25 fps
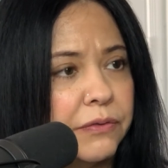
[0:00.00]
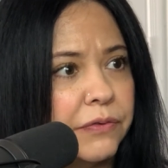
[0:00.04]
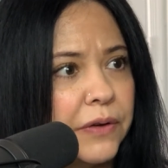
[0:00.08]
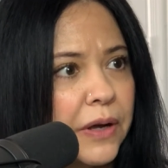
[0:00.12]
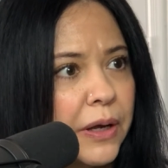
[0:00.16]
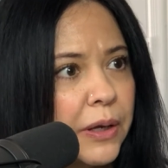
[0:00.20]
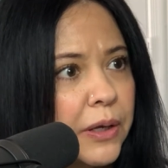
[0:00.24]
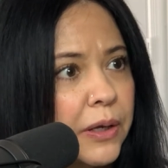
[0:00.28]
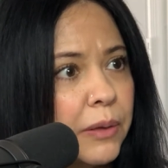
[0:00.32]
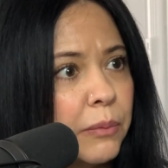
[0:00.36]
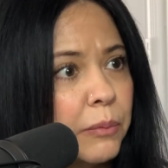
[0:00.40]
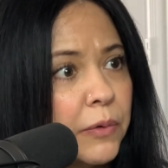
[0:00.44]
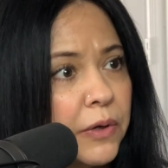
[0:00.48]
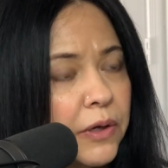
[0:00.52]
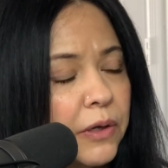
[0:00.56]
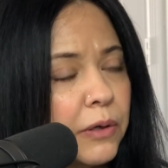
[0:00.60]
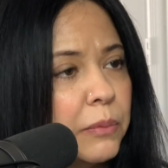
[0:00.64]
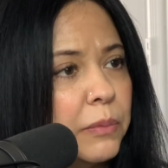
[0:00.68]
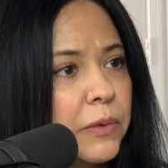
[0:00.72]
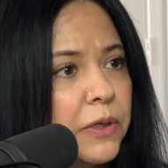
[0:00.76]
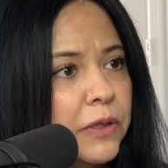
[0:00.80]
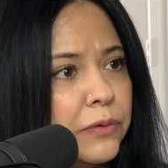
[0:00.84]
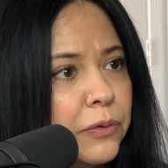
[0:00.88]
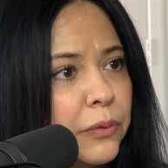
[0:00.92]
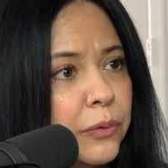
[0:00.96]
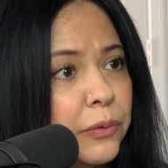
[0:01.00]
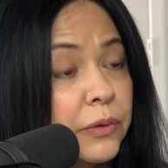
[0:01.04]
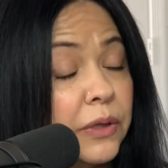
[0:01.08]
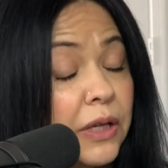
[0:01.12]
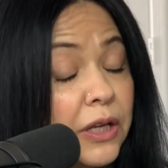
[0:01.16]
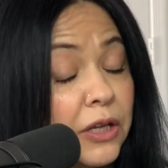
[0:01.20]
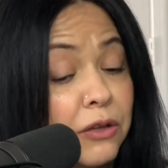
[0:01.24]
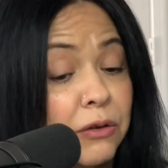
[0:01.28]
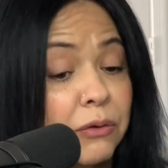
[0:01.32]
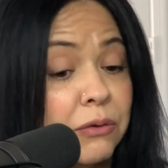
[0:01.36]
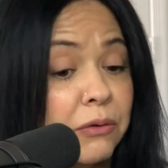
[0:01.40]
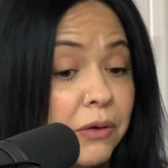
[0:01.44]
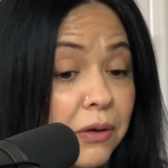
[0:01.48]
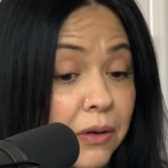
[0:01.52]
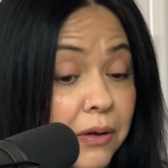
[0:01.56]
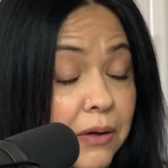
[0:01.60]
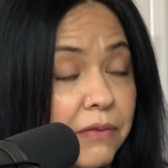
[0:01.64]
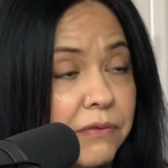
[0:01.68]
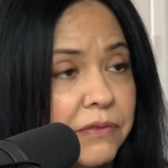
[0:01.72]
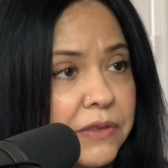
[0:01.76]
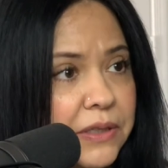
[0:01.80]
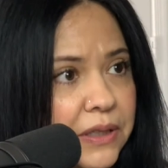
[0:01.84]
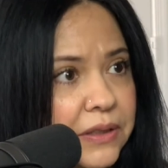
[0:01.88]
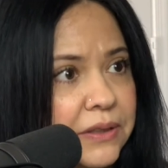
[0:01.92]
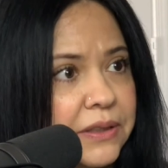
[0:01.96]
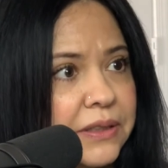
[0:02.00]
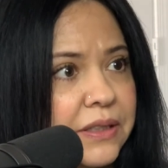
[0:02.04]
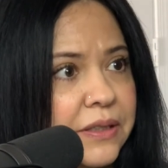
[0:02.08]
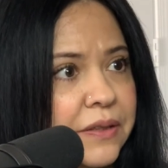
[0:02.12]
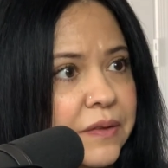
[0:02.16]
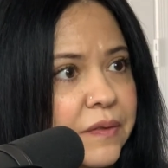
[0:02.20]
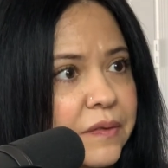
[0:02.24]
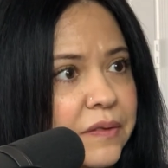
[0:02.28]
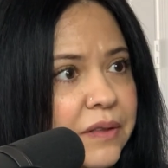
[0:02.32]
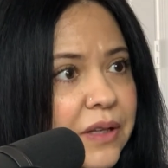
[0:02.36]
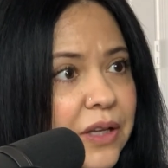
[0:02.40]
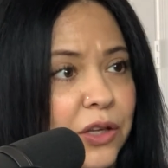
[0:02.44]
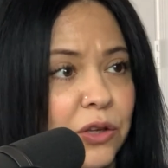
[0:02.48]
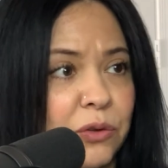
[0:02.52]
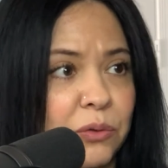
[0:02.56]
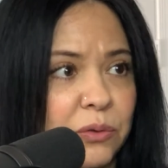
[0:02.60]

am going to be told, like, you could have done this and you